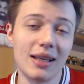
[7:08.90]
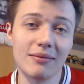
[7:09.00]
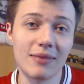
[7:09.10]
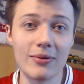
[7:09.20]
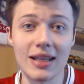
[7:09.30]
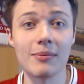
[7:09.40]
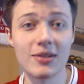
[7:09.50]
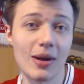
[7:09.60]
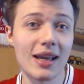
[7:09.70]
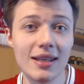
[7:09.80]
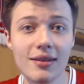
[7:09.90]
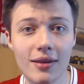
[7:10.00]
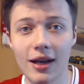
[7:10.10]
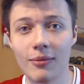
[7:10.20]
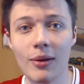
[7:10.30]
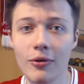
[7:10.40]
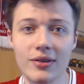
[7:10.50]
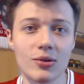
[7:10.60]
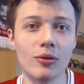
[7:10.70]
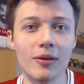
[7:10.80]
there was elements where he did do that. I remember he
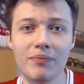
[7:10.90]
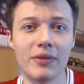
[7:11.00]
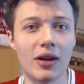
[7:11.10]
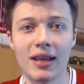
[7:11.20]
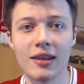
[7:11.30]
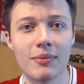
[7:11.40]
scored a 98th